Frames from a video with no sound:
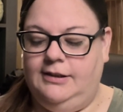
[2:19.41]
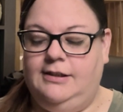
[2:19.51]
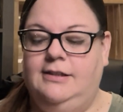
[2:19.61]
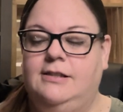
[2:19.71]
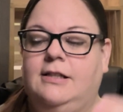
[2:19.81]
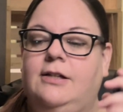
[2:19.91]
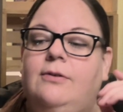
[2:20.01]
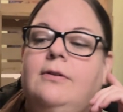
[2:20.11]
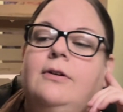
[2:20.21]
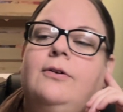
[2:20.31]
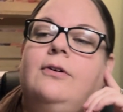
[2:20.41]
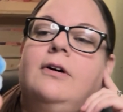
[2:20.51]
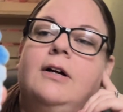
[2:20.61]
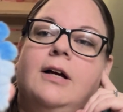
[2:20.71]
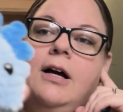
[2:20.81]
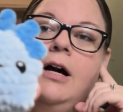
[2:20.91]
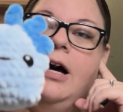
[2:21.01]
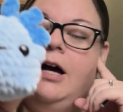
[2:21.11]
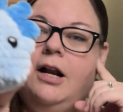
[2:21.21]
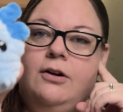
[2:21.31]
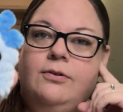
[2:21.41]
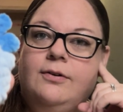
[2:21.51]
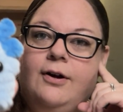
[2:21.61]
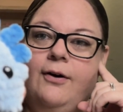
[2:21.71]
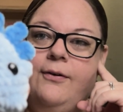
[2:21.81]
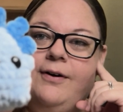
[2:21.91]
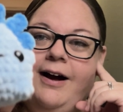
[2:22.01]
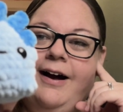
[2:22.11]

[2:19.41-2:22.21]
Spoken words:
These cute little, I don't know.